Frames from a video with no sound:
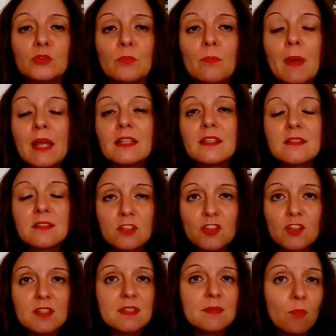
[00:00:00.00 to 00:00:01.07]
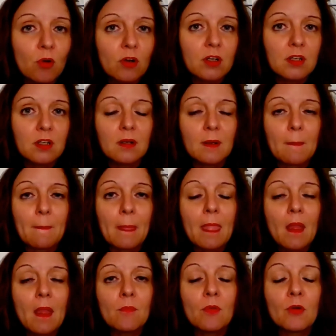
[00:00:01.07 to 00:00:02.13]
to make decisions more
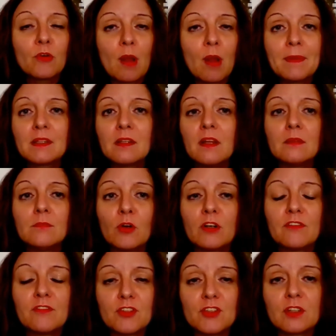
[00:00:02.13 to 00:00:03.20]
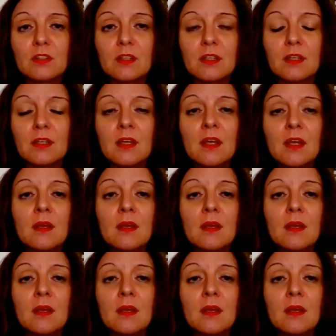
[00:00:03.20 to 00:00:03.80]
rapidly and more efficiently.